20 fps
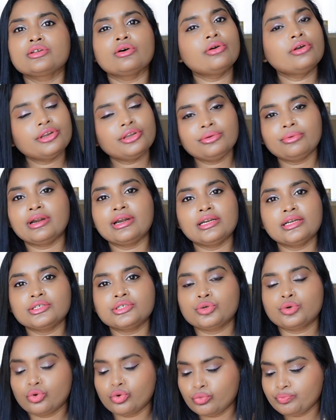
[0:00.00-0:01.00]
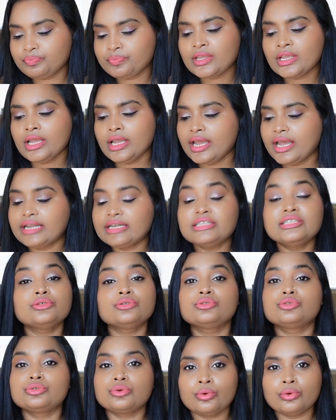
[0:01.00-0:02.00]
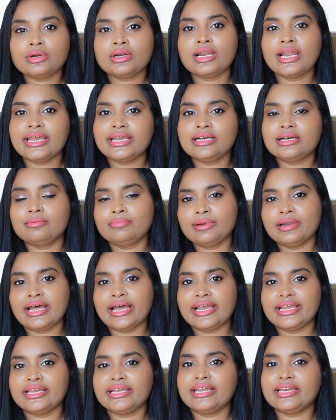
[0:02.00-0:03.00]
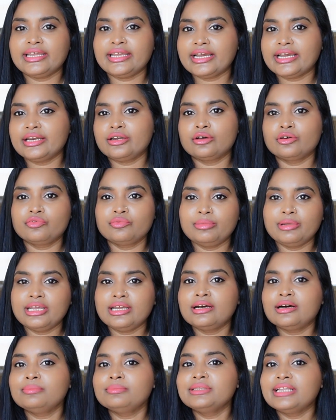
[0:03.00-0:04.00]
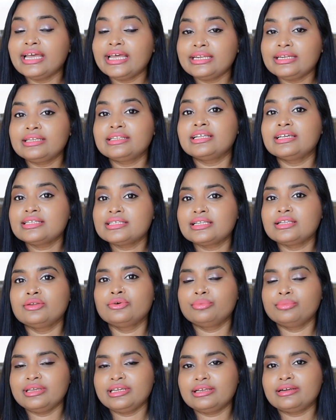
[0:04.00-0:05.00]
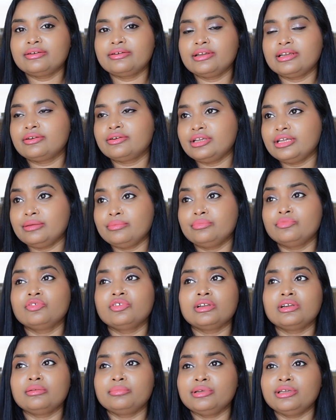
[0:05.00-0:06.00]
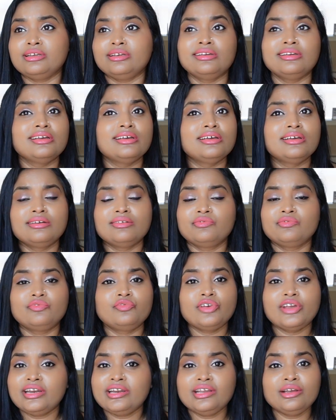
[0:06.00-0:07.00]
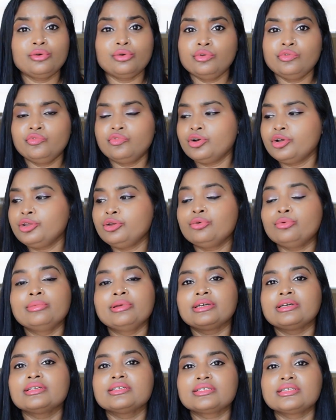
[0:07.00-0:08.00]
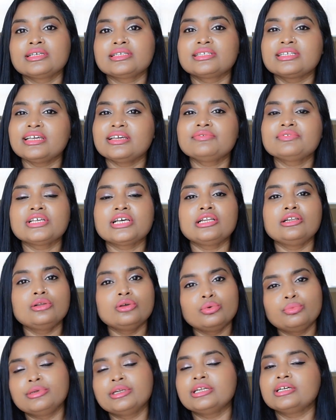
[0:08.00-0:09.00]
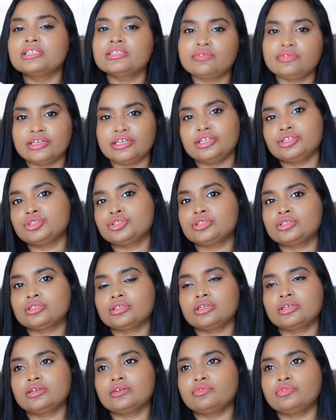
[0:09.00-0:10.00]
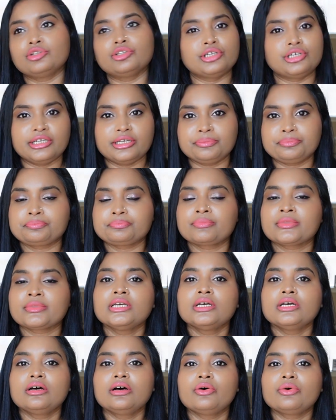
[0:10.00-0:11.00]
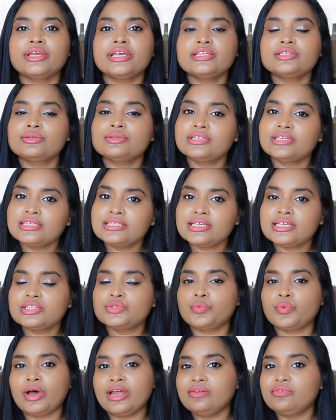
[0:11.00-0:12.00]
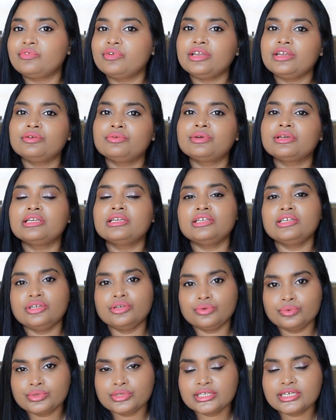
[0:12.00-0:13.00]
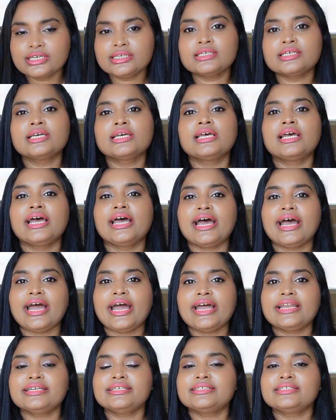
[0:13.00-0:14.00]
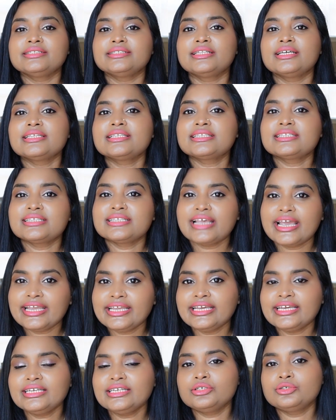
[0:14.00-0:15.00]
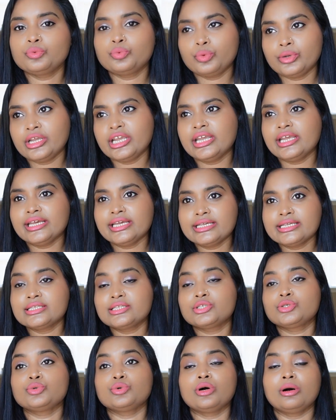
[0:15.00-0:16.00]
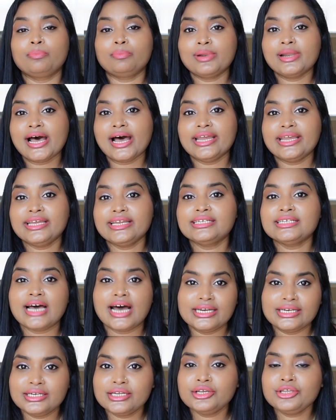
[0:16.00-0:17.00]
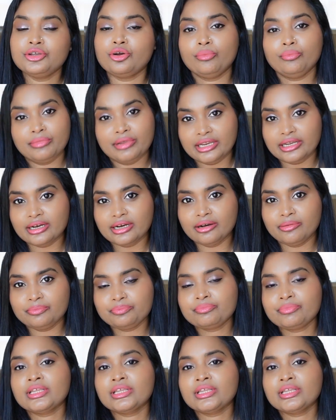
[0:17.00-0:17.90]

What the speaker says: or you are at home and you don't like applying any kind of makeup, then this Lumi Cream will be very good for you because this gives a luminous finish for the day. Okay, so this is one way you can use it, and the second way is to apply it under your makeup.